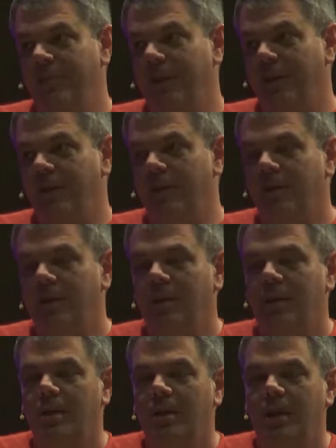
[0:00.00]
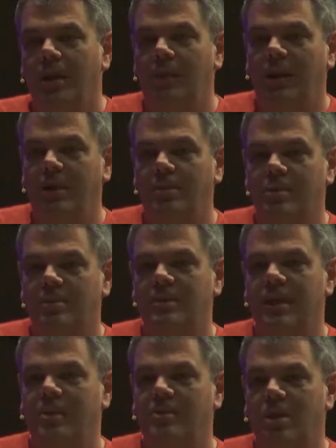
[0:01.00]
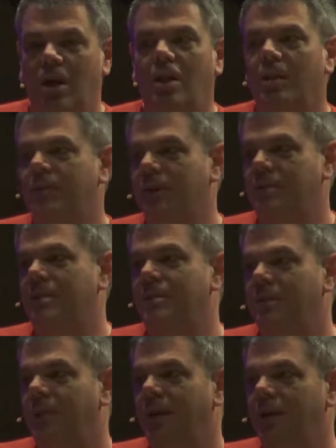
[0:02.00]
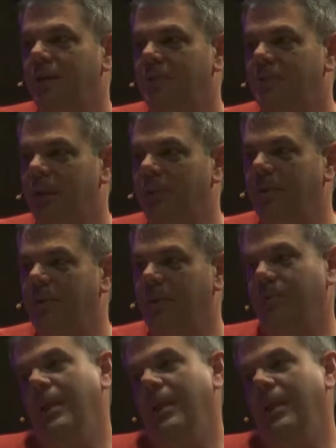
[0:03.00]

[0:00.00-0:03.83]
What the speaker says: And I know sometimes all of us as Americans probably think,